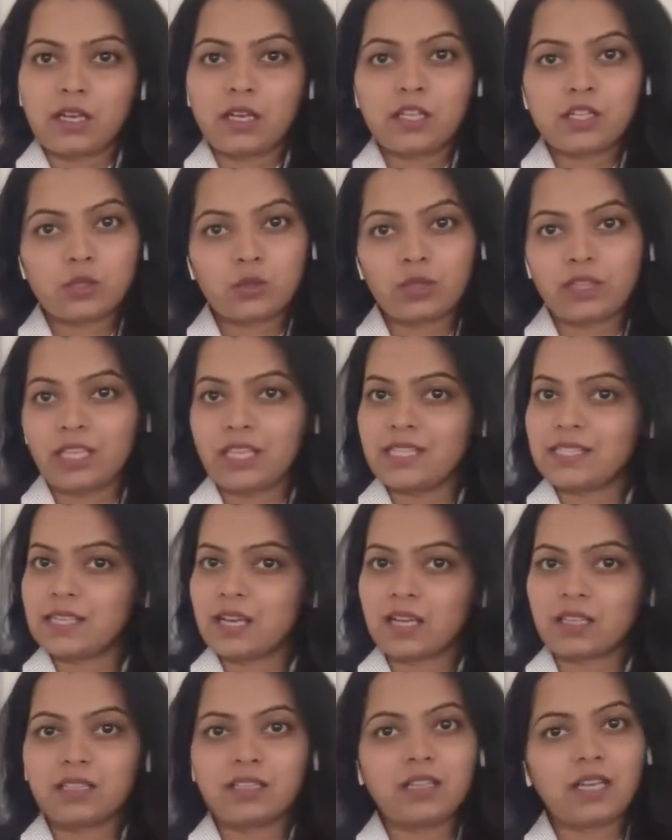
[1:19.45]
So these are
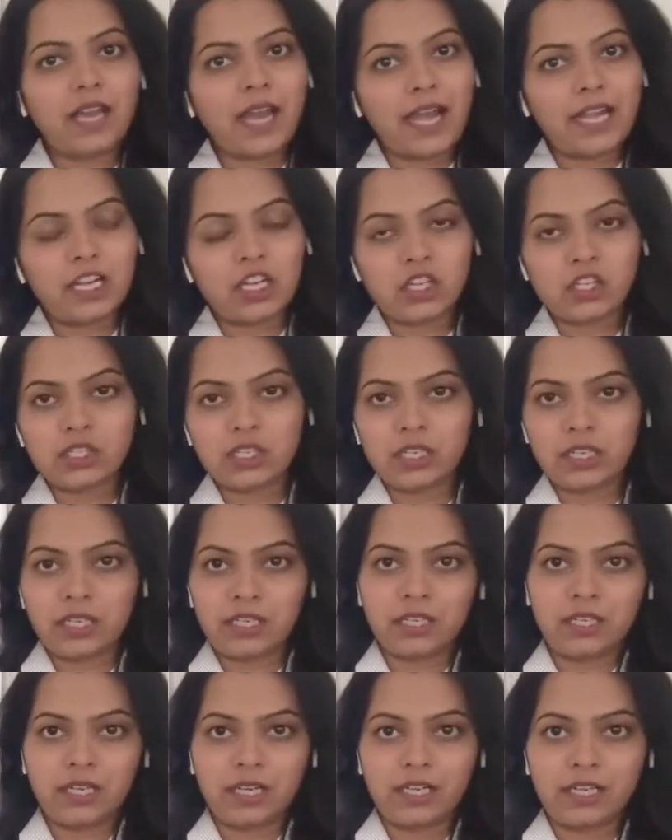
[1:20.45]
the additional
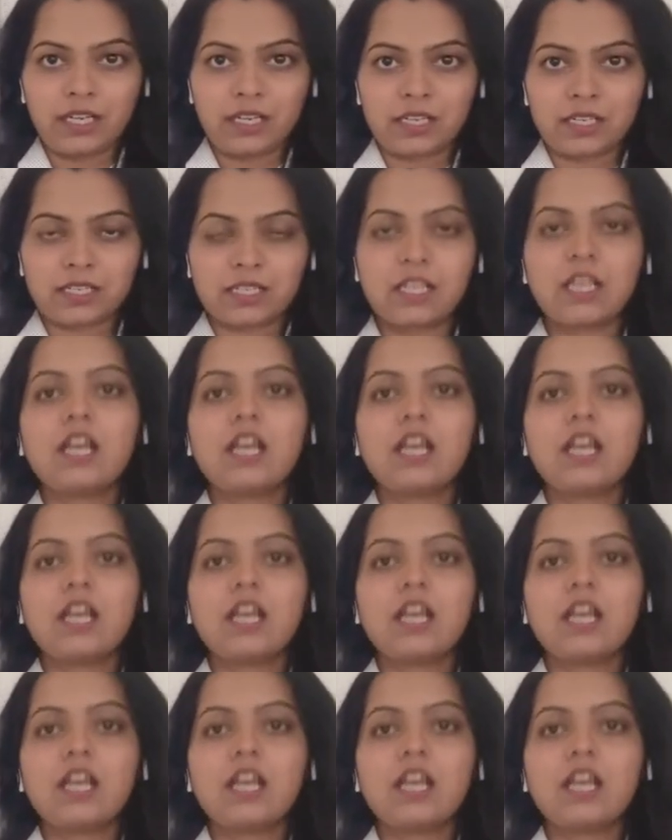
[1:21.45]
ingredients.